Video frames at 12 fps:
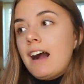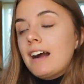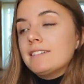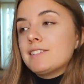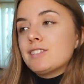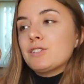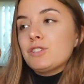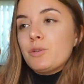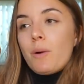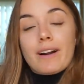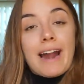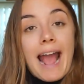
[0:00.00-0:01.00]
until
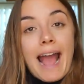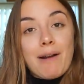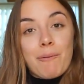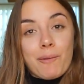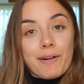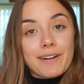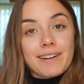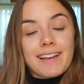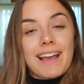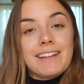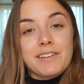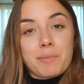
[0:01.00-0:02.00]
you are at
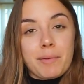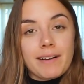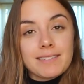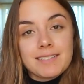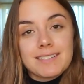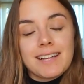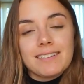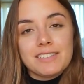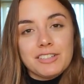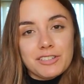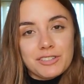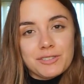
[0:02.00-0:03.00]
work and your boss is
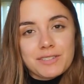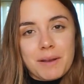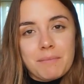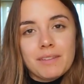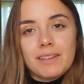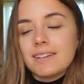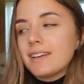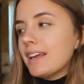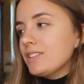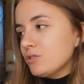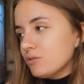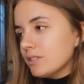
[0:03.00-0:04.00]
telling you to do something
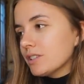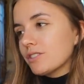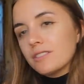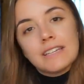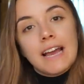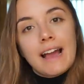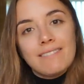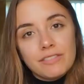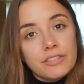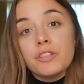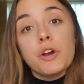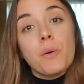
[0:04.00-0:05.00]
and you literally have
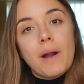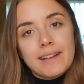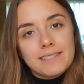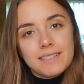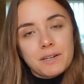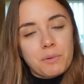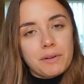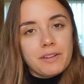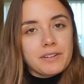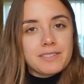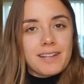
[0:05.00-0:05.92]
no idea what they're